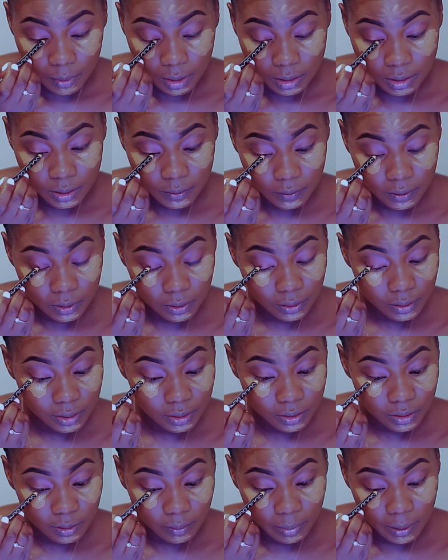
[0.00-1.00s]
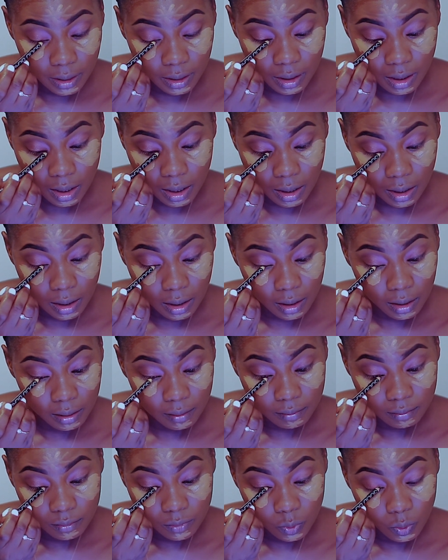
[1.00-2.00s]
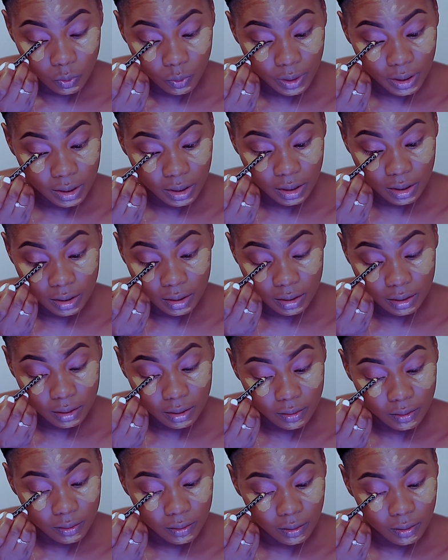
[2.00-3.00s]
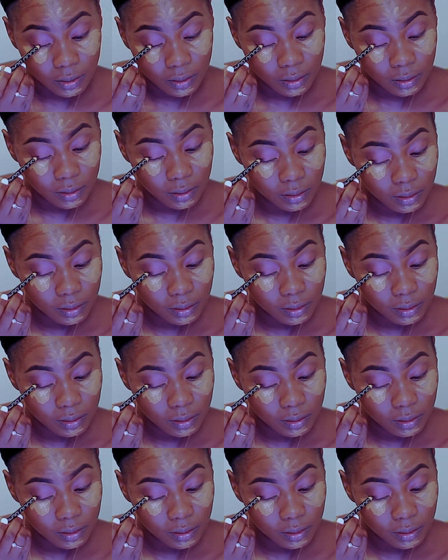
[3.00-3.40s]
not even going to be winging it at all.